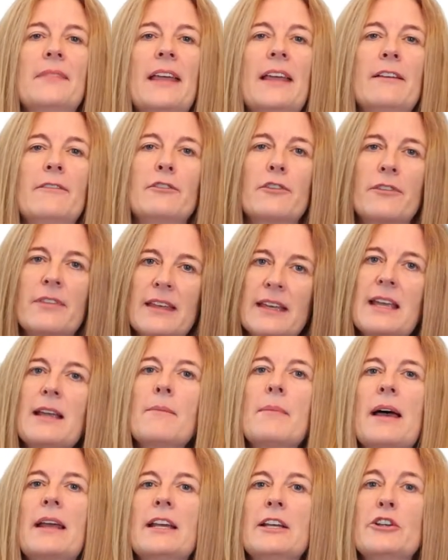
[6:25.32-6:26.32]
If you're thinking
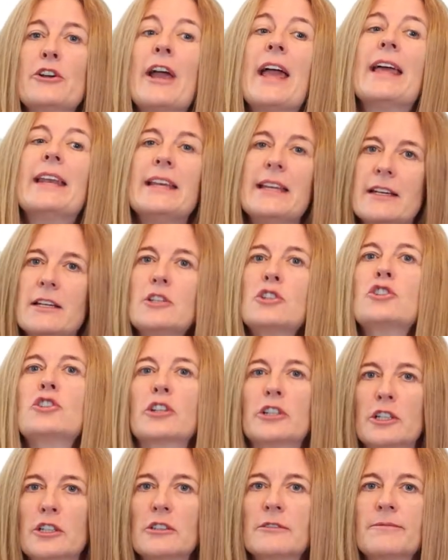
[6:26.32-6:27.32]
about it in your head, it is
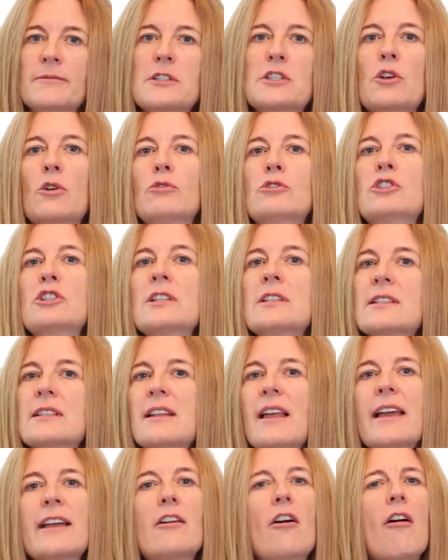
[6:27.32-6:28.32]
sugar. So just
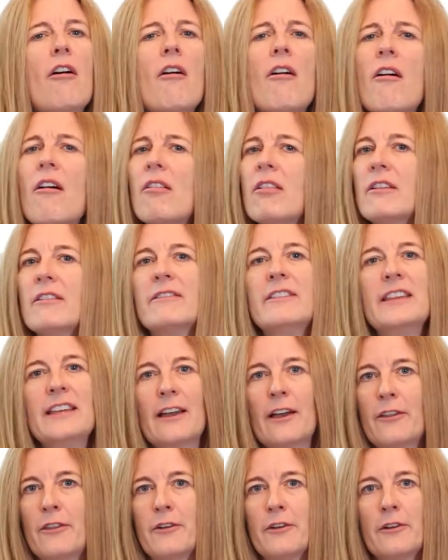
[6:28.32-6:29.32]
like all of the
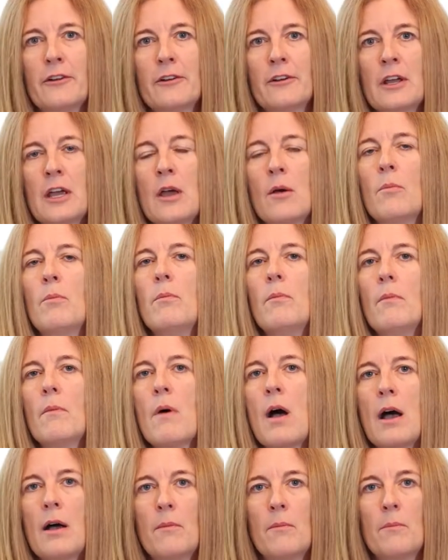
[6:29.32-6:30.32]
other
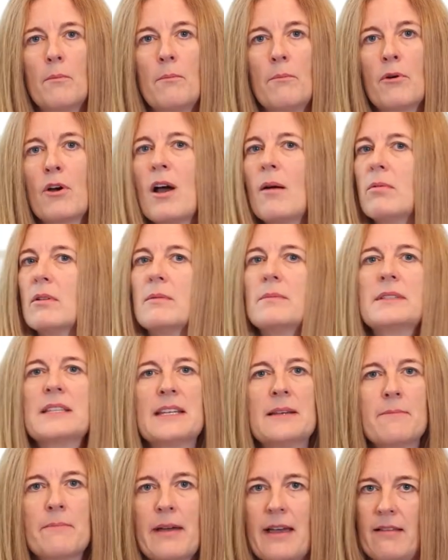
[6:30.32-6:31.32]
problems
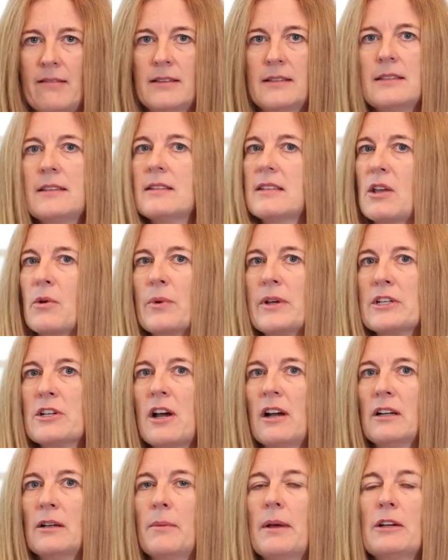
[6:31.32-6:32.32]
and imbalances that we
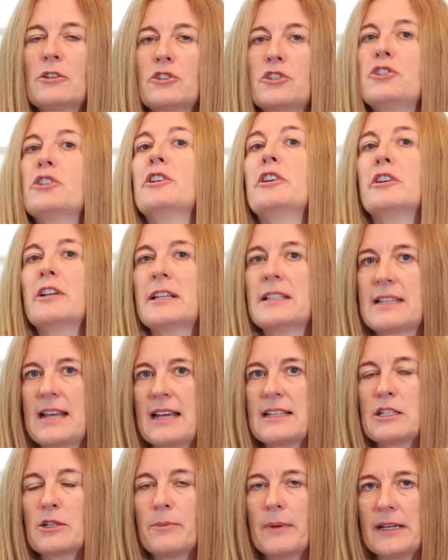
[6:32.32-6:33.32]
talk about, sugar
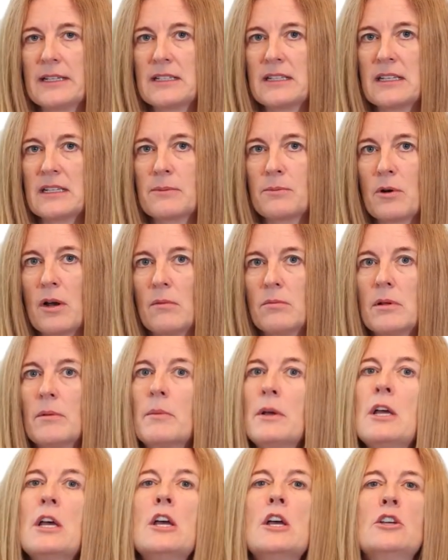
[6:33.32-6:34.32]
exacerbates this problem.
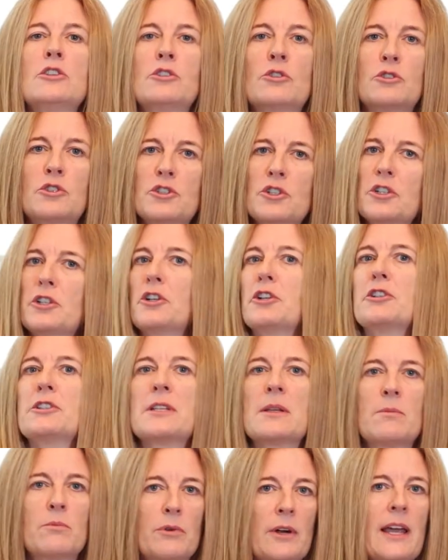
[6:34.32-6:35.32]
So sugars
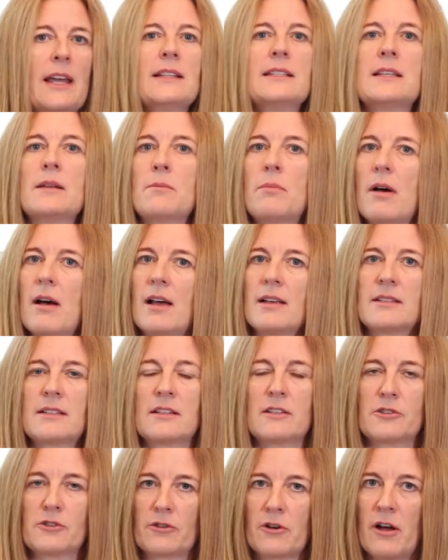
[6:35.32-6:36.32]
and breads and
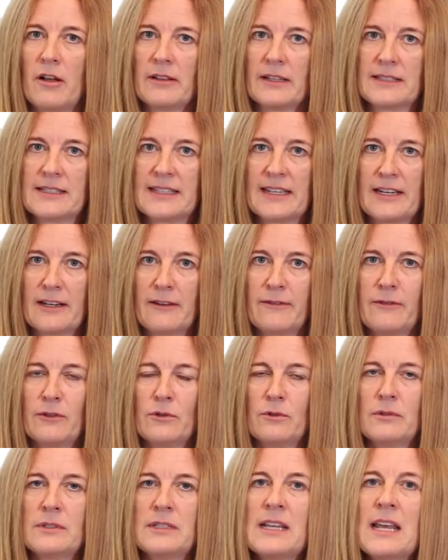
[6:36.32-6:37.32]
pastas are all acidic
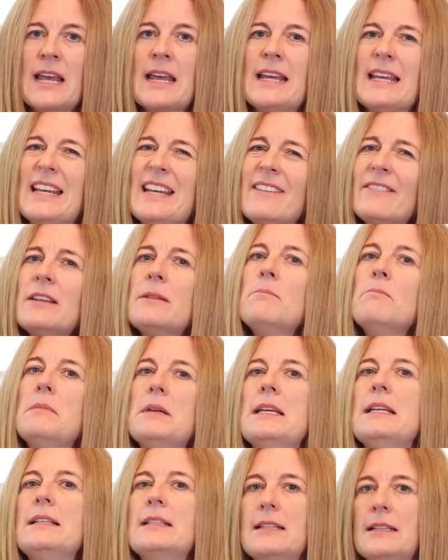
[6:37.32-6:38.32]
foods. Even
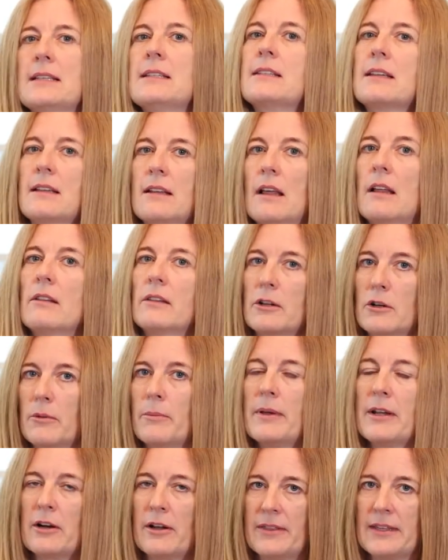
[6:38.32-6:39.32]
meat is a little
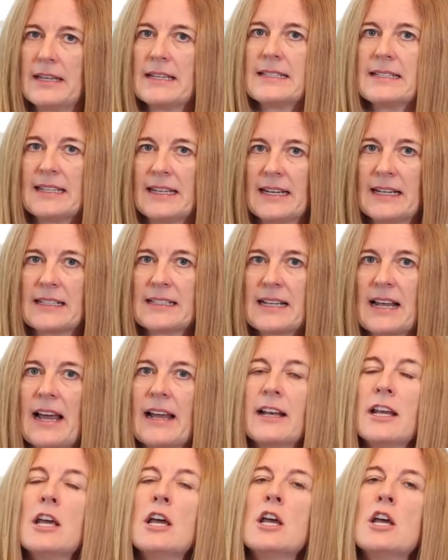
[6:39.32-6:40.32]
bit on the acidic
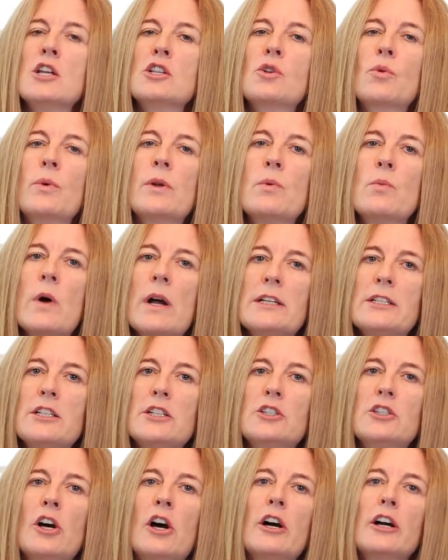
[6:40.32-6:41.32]
side. So we want to
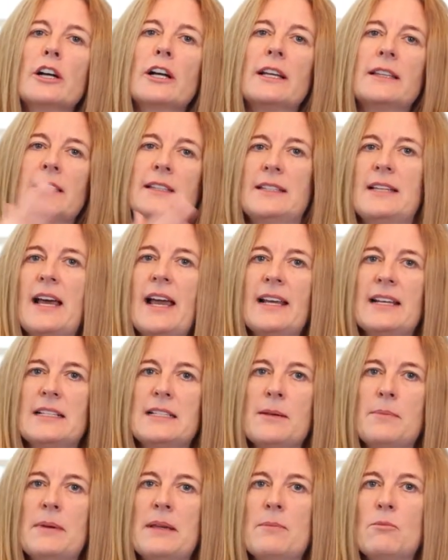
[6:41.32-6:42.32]
target the diet
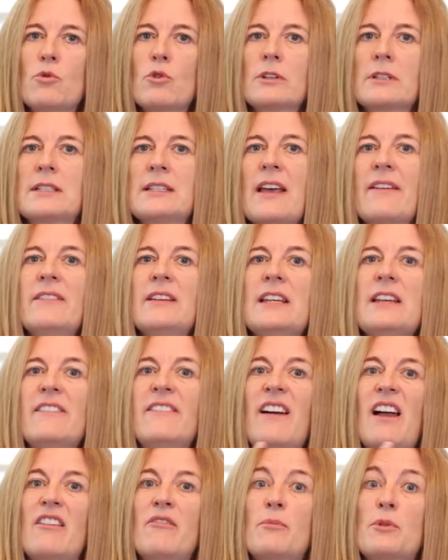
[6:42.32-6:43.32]
to be more
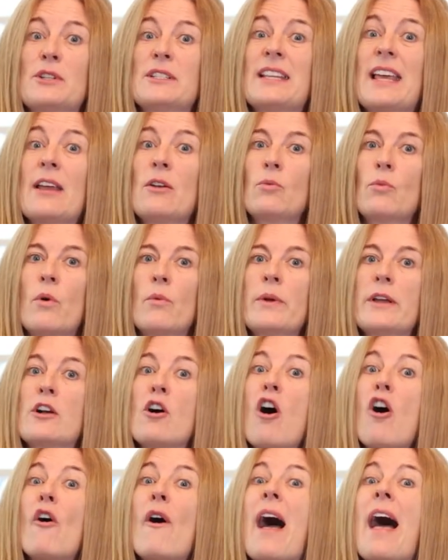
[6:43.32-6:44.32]
75% what we
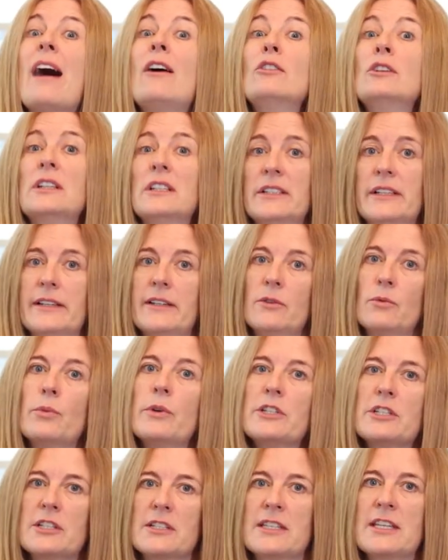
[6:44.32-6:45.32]
call alkaline,
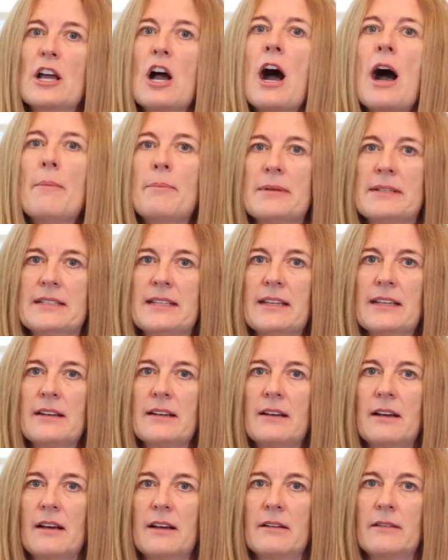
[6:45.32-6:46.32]
which is the opposite
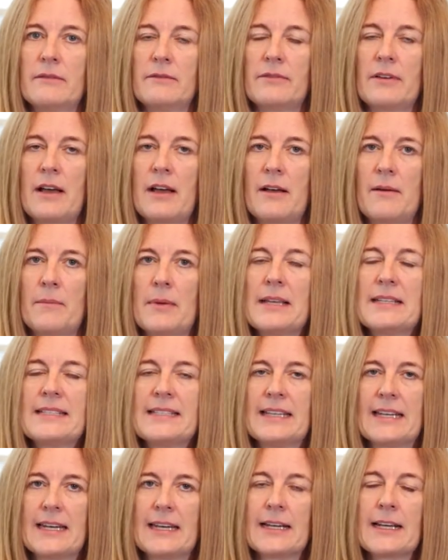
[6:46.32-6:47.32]
of
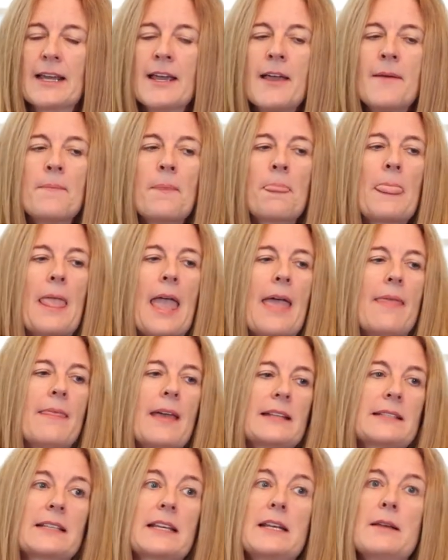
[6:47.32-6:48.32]
acidic. And
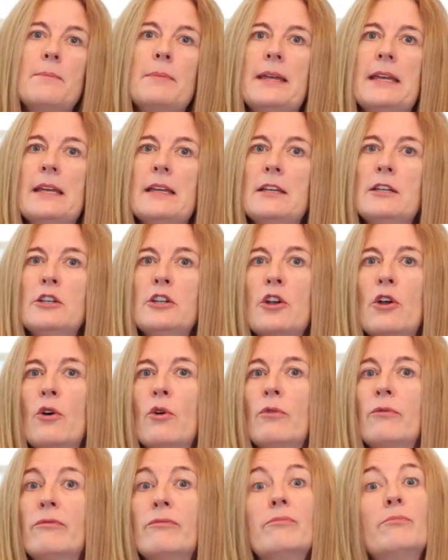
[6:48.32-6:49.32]
that's going to be, you
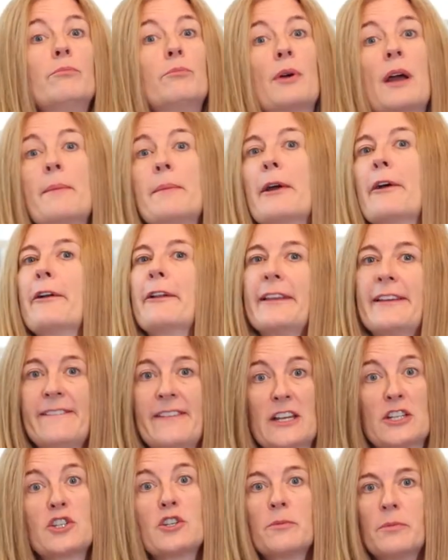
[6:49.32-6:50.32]
know, primarily
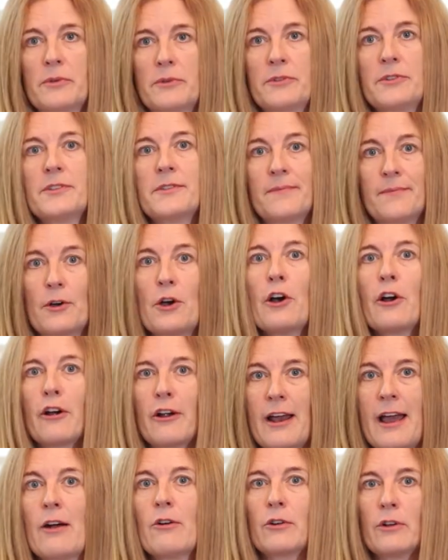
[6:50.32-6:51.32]
vegetables
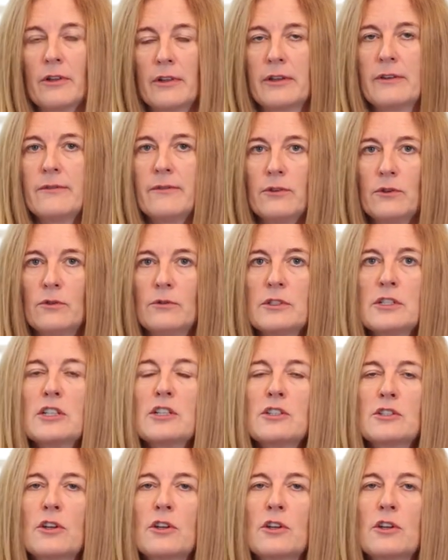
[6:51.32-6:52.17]
are alkaline foods.